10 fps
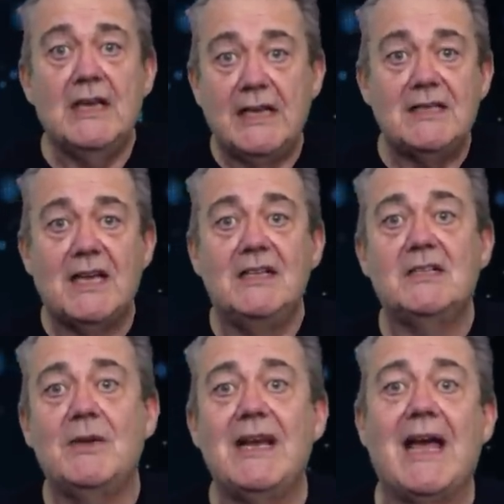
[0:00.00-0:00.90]
intended
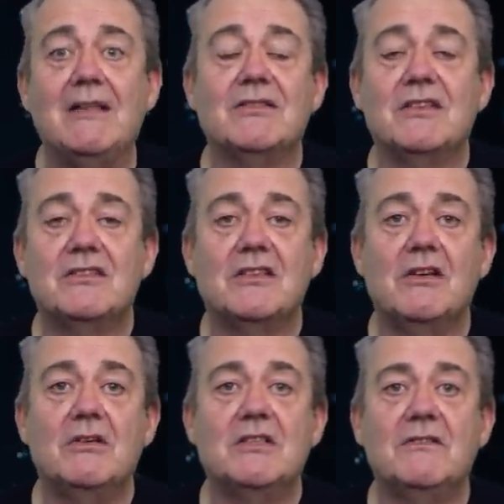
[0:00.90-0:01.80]
to enhance the
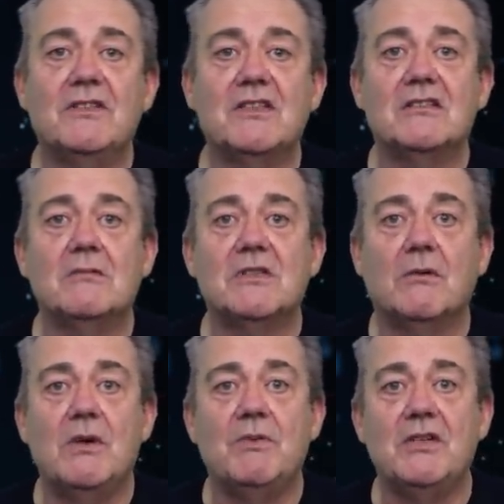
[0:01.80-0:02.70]
security of the systems that
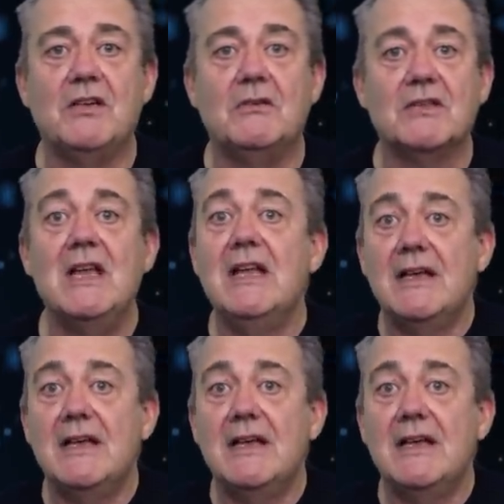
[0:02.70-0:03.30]
we produce.